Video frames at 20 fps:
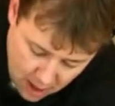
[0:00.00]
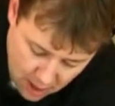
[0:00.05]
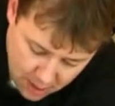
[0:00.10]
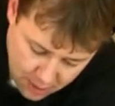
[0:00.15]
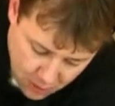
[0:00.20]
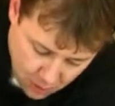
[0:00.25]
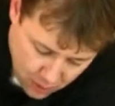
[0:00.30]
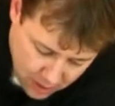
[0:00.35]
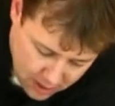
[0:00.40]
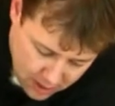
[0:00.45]

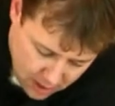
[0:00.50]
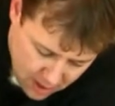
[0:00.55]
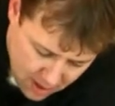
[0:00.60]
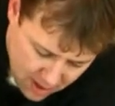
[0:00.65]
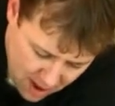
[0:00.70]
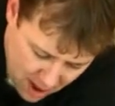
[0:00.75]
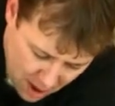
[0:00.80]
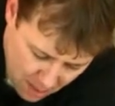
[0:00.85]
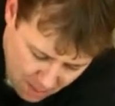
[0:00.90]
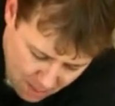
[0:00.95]
so it's
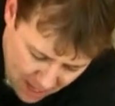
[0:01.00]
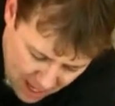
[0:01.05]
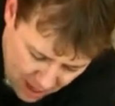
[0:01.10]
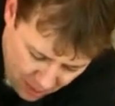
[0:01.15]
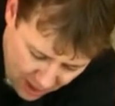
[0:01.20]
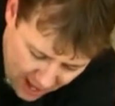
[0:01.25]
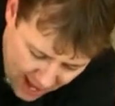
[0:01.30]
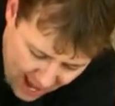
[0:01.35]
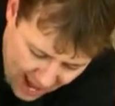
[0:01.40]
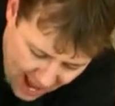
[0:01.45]

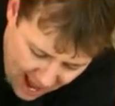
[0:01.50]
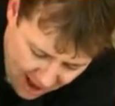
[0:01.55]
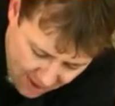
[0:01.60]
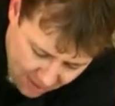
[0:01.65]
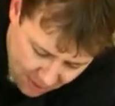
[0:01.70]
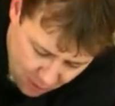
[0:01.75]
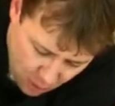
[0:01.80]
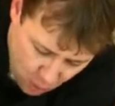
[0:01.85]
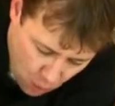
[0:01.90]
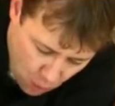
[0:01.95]
about
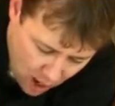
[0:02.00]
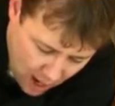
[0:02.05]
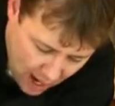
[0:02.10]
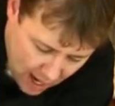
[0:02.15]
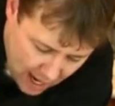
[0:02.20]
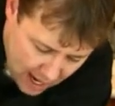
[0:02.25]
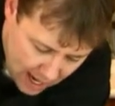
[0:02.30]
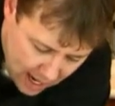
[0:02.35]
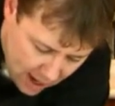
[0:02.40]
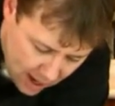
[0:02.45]
half the
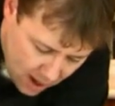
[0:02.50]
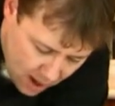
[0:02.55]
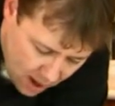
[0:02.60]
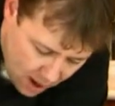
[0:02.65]
way